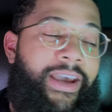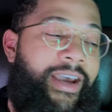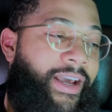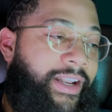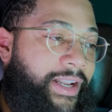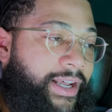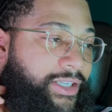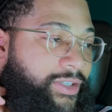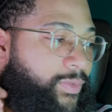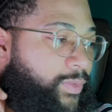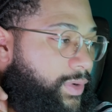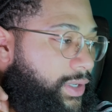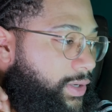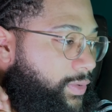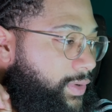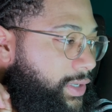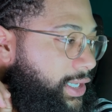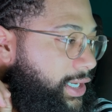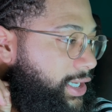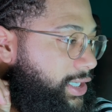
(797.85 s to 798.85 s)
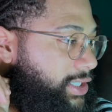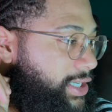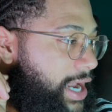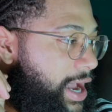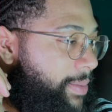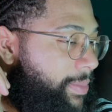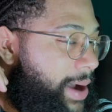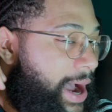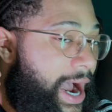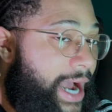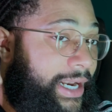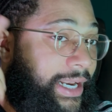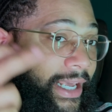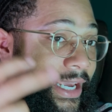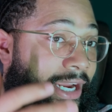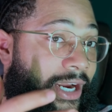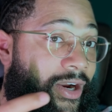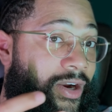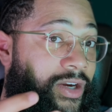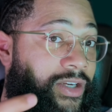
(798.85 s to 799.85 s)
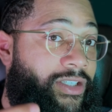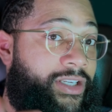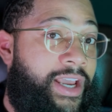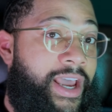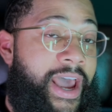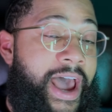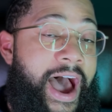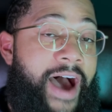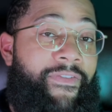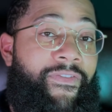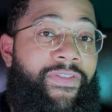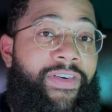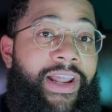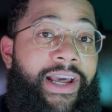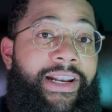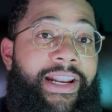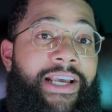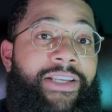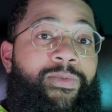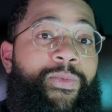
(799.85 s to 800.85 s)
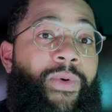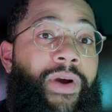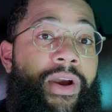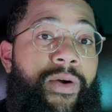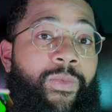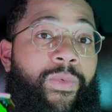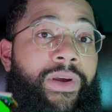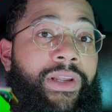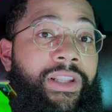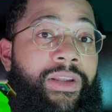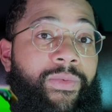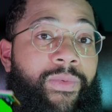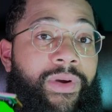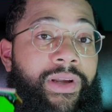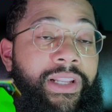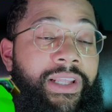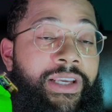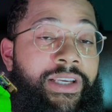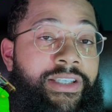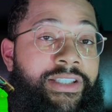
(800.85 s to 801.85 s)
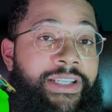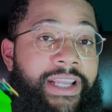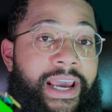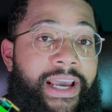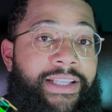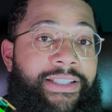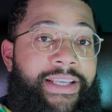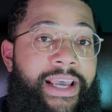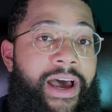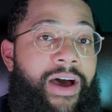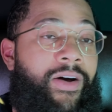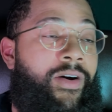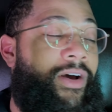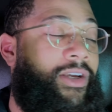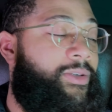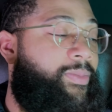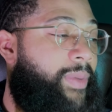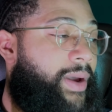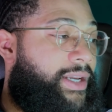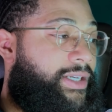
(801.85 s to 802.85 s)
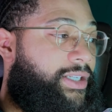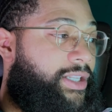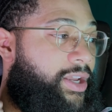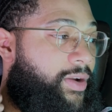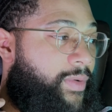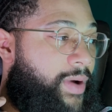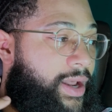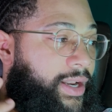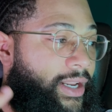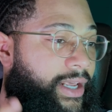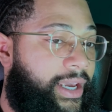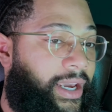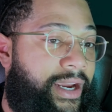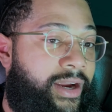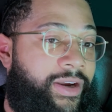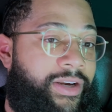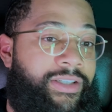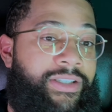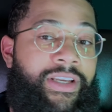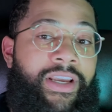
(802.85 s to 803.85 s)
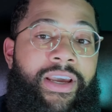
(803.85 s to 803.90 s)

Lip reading: It does a really, really good job behind the ears. I feel like that's where it really, really stands out, especially around the ears.